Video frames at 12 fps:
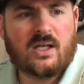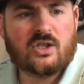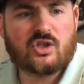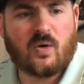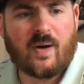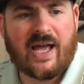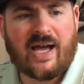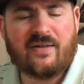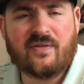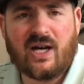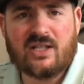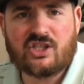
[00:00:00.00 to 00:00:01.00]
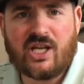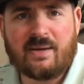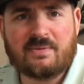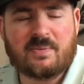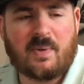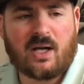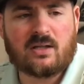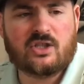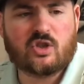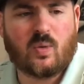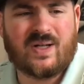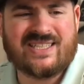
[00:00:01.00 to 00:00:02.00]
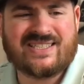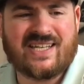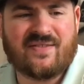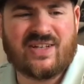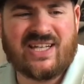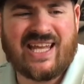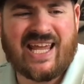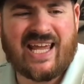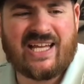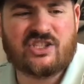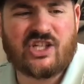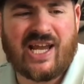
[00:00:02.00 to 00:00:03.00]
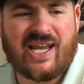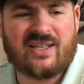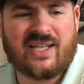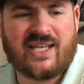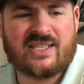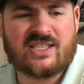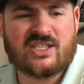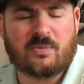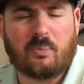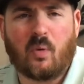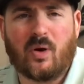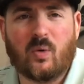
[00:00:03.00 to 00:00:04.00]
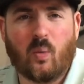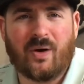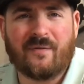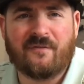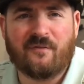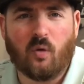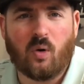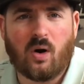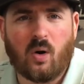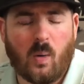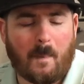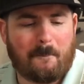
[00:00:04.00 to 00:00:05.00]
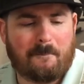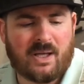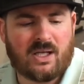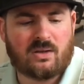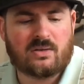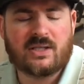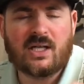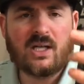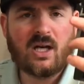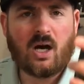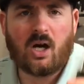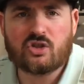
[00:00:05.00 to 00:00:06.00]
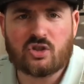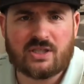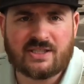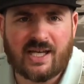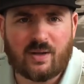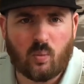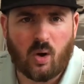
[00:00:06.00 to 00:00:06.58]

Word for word: So I have uh, James Mucklin 27 gauge Aliens. It's a 0.14 ohm build, 110